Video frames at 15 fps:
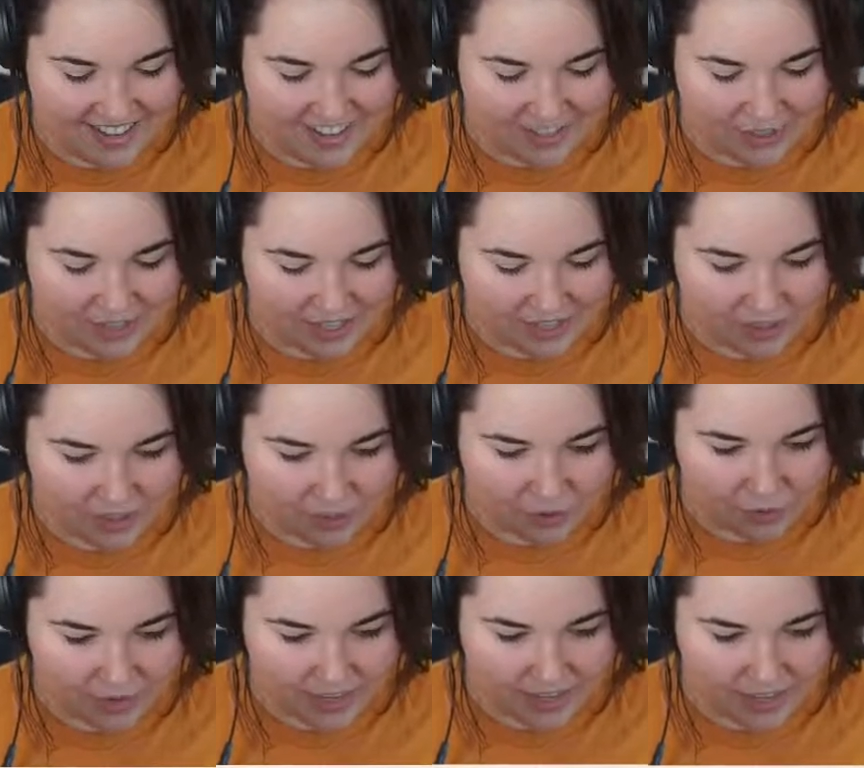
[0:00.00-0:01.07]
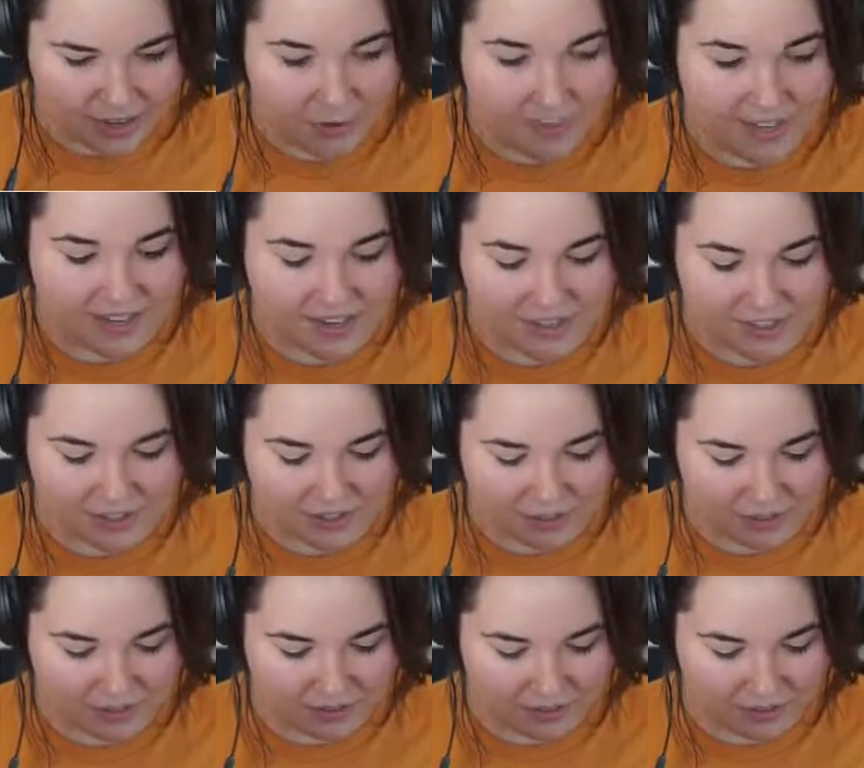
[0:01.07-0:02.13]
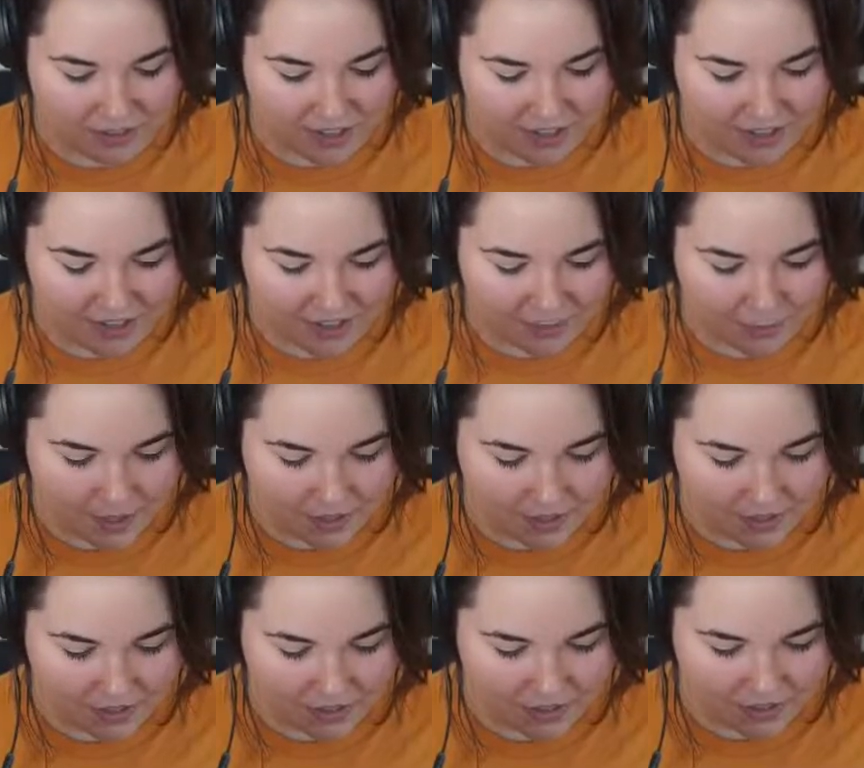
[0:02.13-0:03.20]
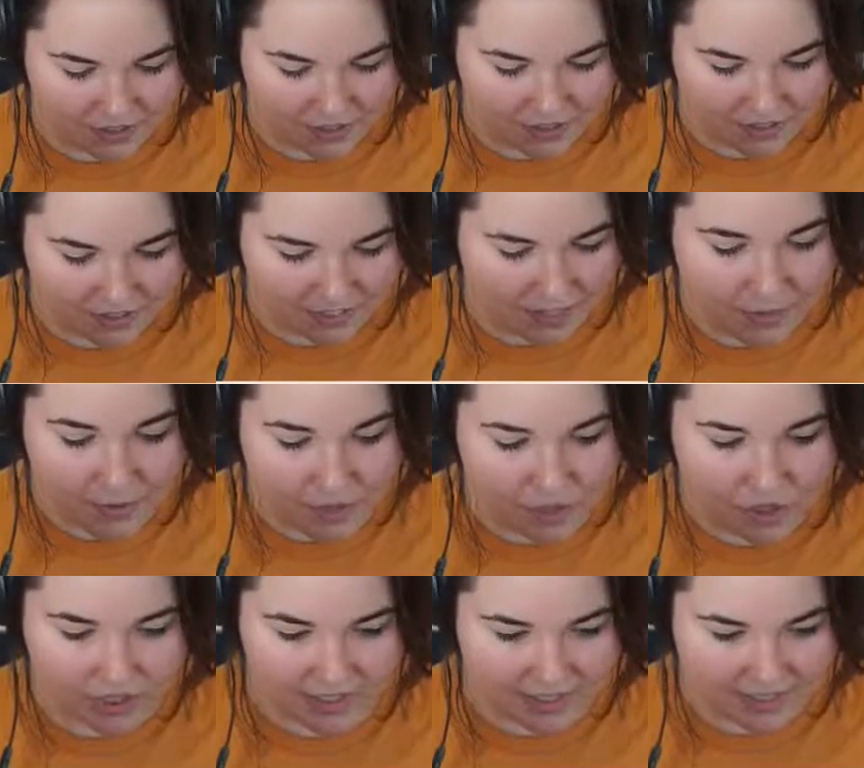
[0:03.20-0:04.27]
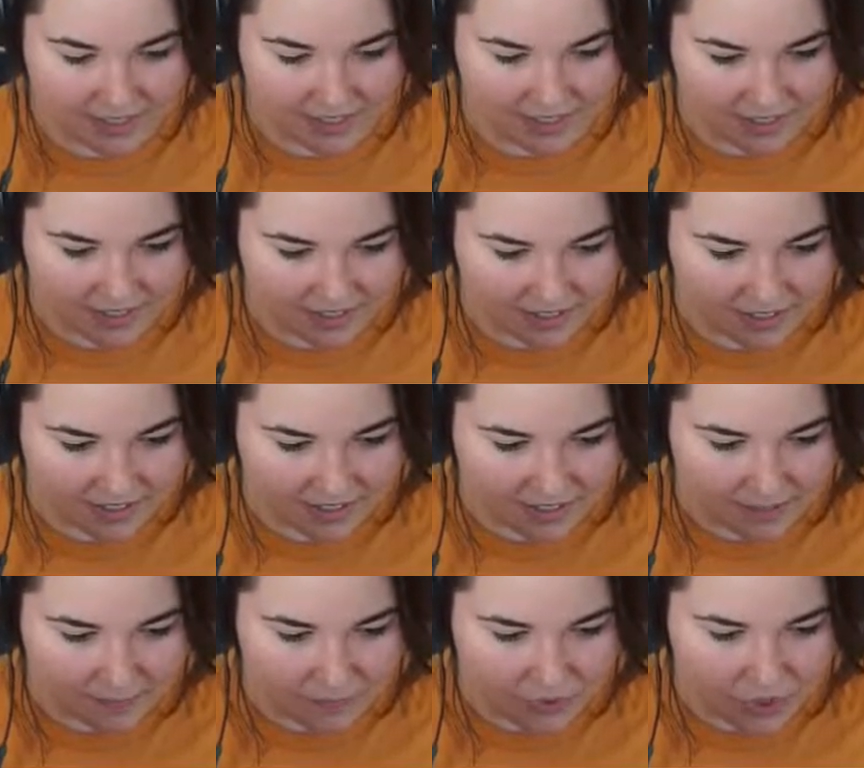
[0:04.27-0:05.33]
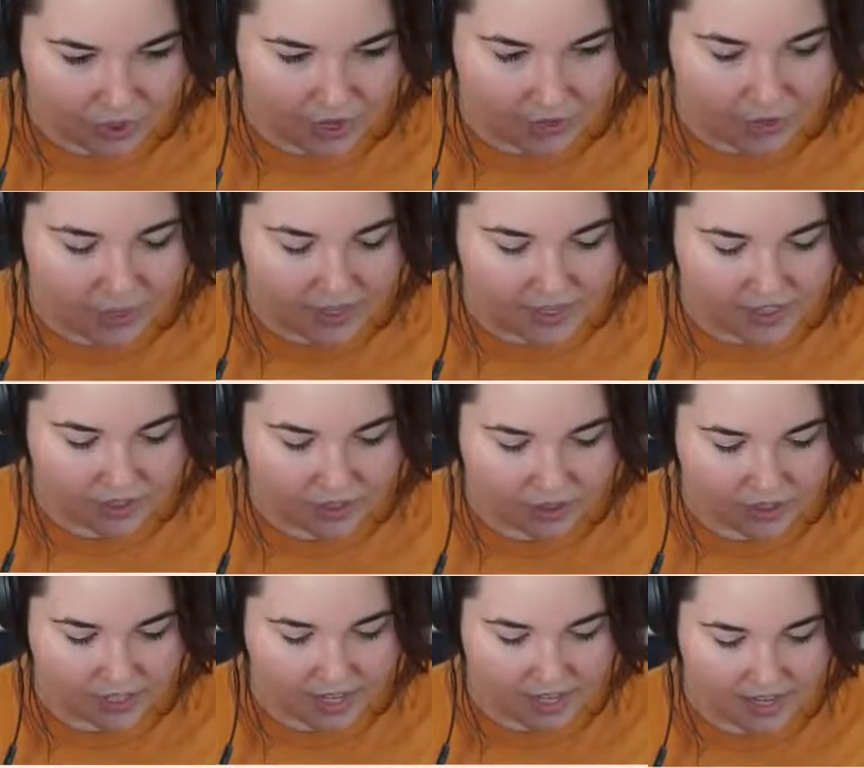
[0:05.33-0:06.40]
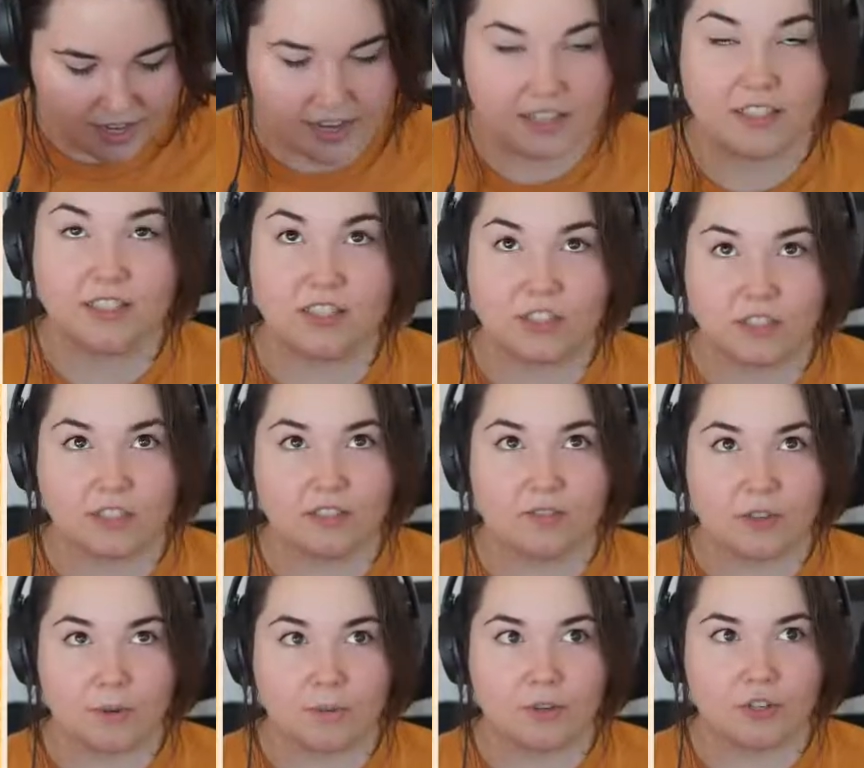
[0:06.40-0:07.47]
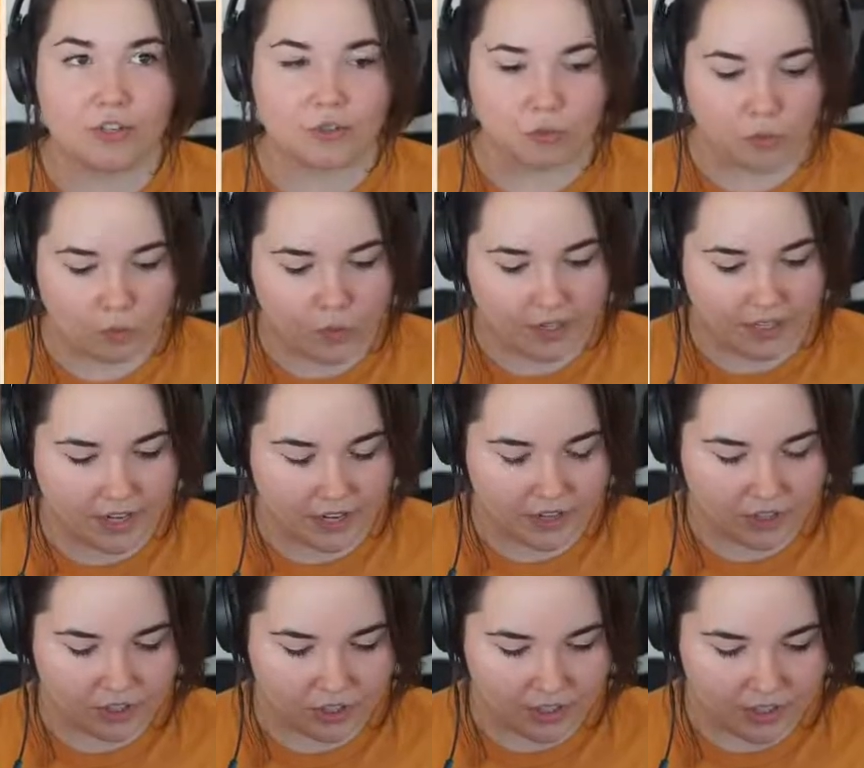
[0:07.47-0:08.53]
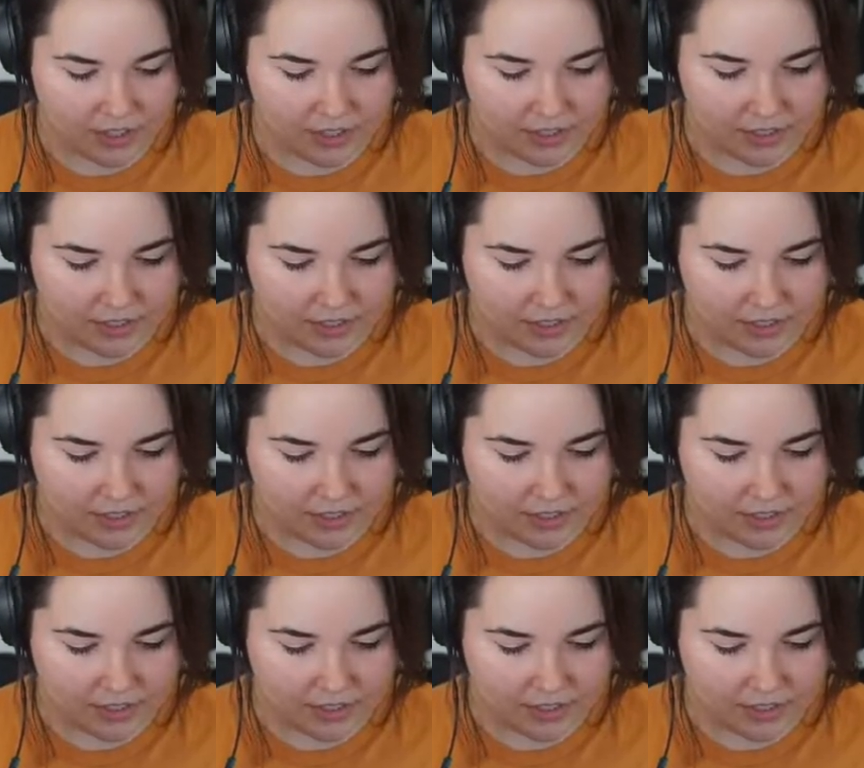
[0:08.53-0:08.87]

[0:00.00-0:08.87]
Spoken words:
Trying to show weight. Oh my gosh, I totally forgot this image existed. So I wanted to create a series of images with one character in it.